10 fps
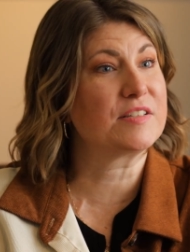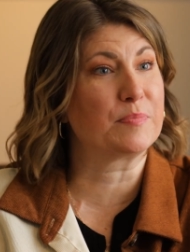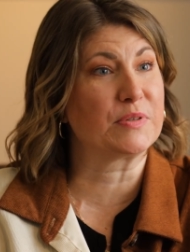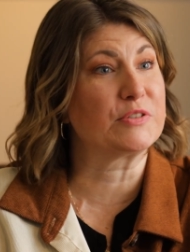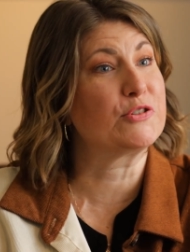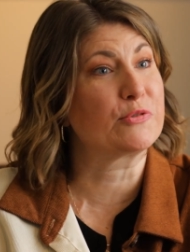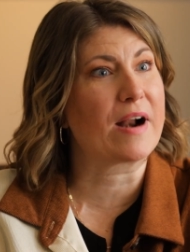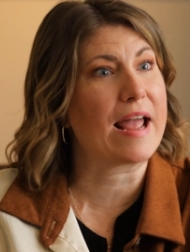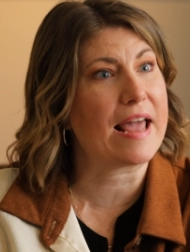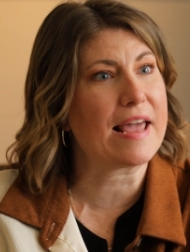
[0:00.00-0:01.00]
to
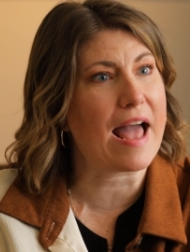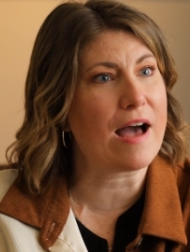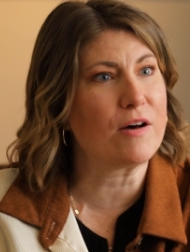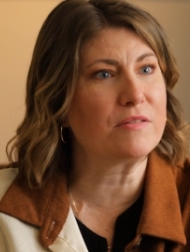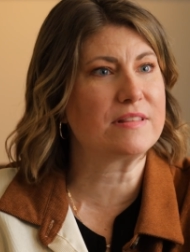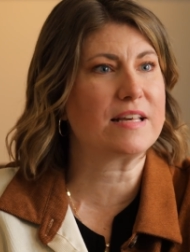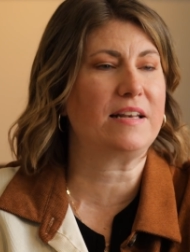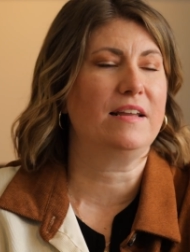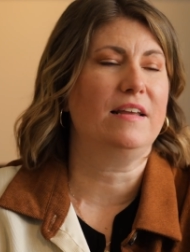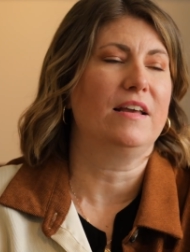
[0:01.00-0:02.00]
portray out
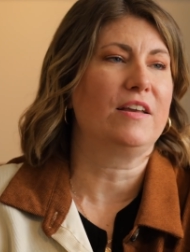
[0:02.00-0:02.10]
that mm-hmm.